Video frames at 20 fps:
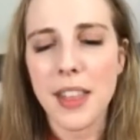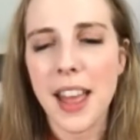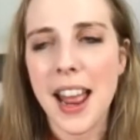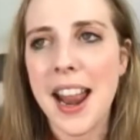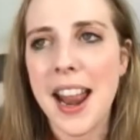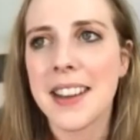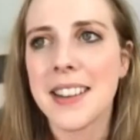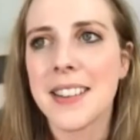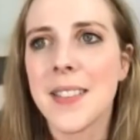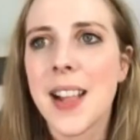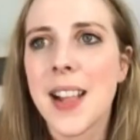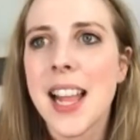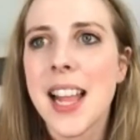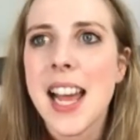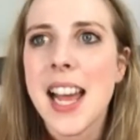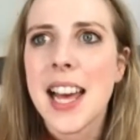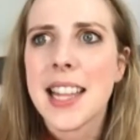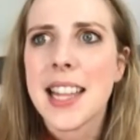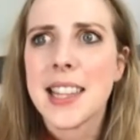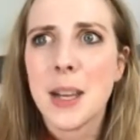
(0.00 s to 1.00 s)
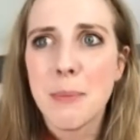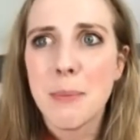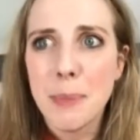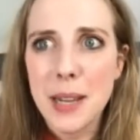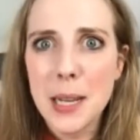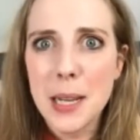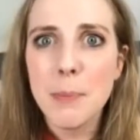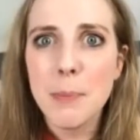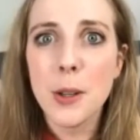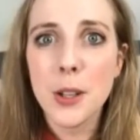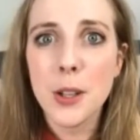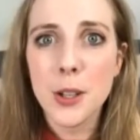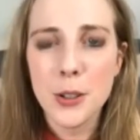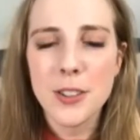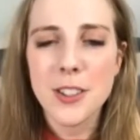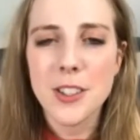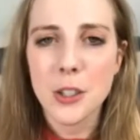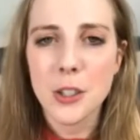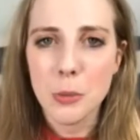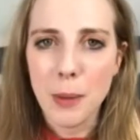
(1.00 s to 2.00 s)
And the people
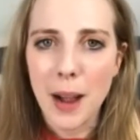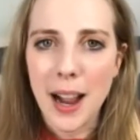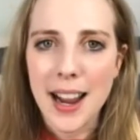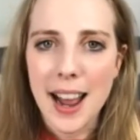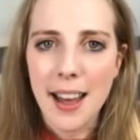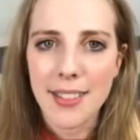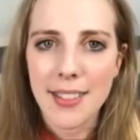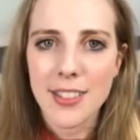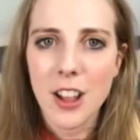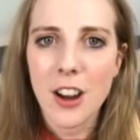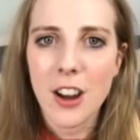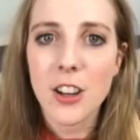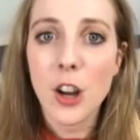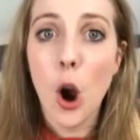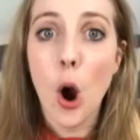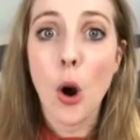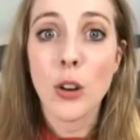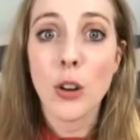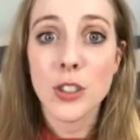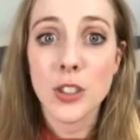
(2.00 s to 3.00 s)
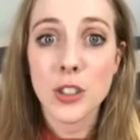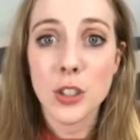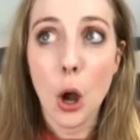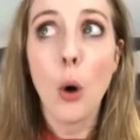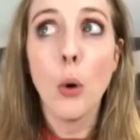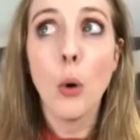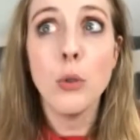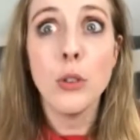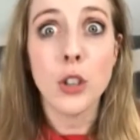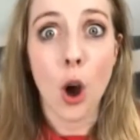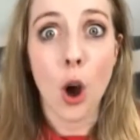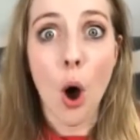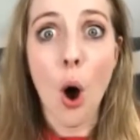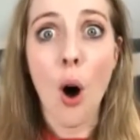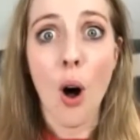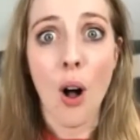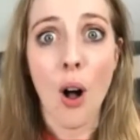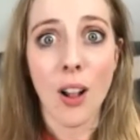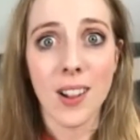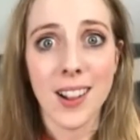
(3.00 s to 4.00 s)
who do biathlon are so
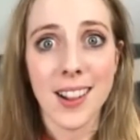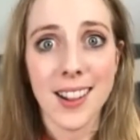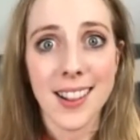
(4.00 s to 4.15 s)
tall.